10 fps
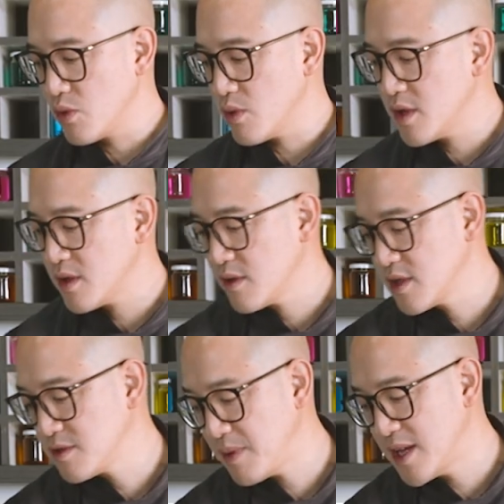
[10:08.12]
we want, the
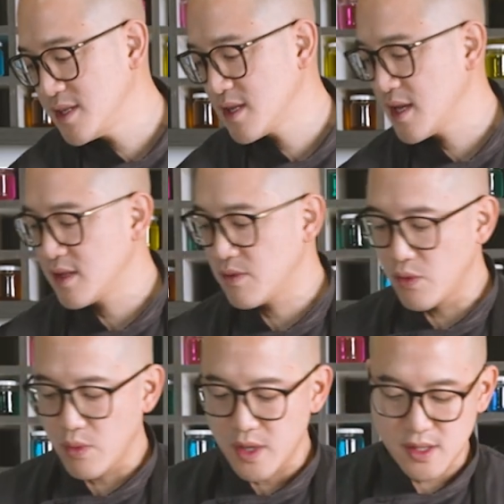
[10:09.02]
spicy kickness we
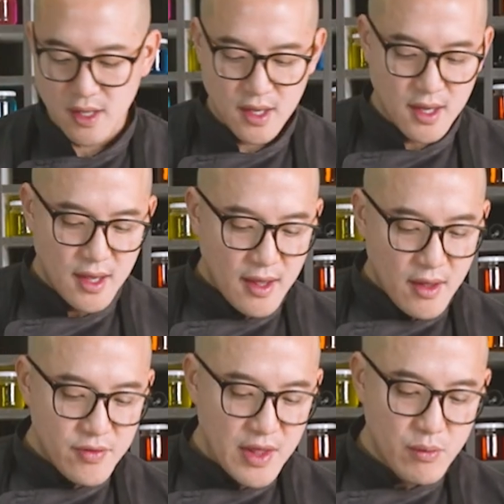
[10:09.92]
want.
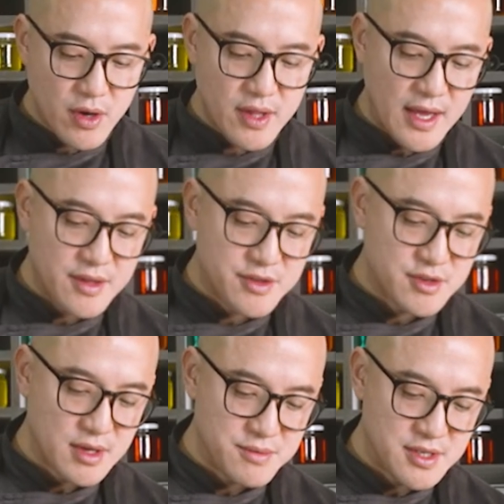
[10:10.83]
Then we're gonna add
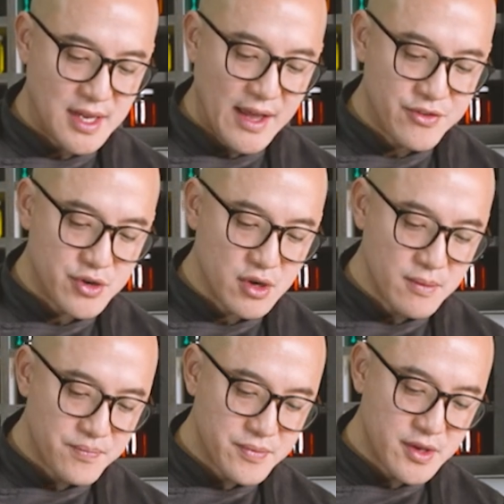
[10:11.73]
some cilantro.
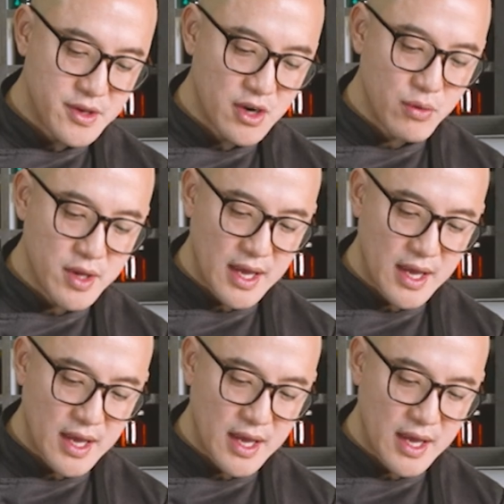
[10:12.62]
Here we